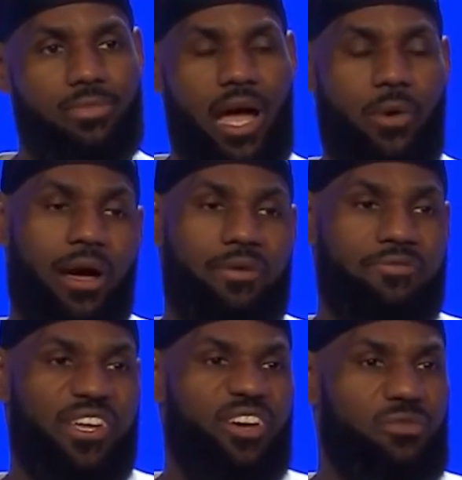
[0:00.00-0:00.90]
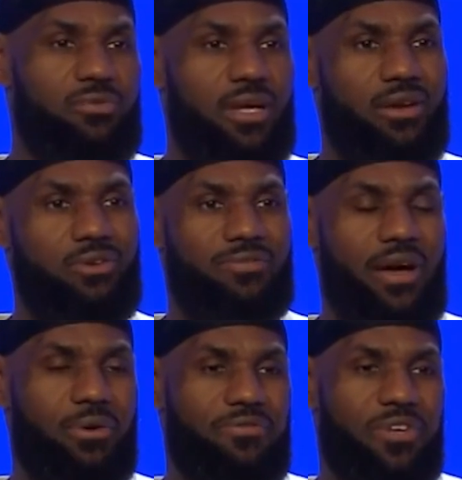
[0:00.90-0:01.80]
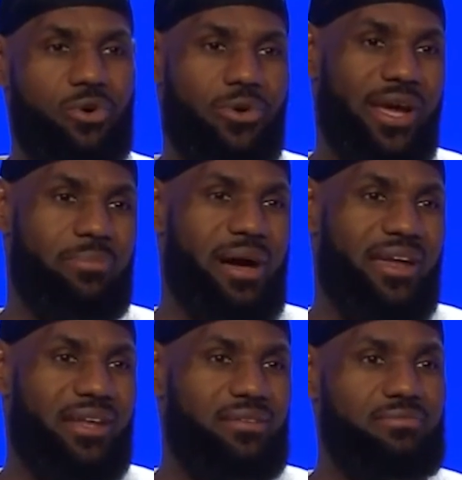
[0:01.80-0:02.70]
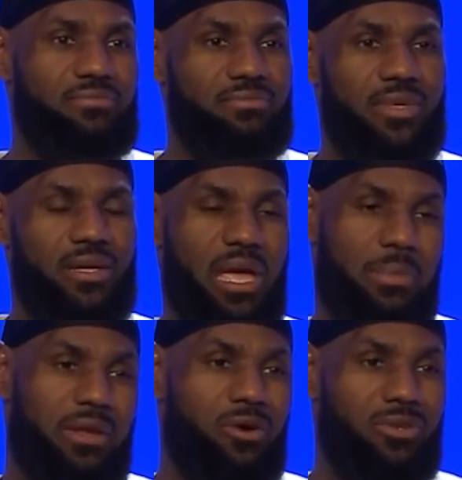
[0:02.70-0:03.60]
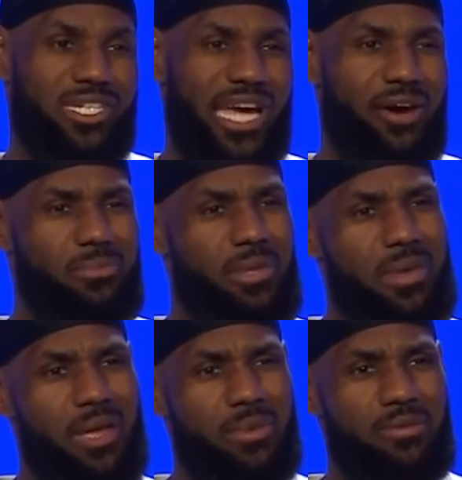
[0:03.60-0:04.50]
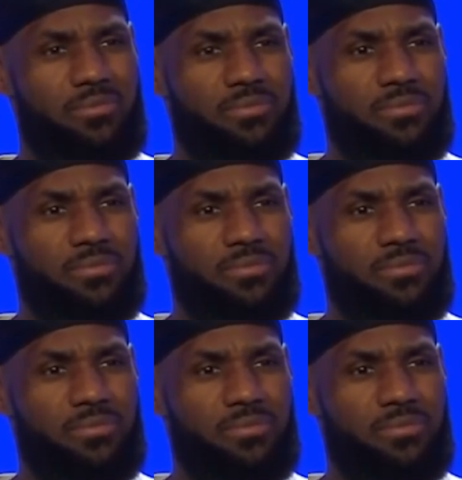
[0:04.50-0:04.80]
how I feel. I don't know if I will feel great about it. Maybe the only child in me, maybe.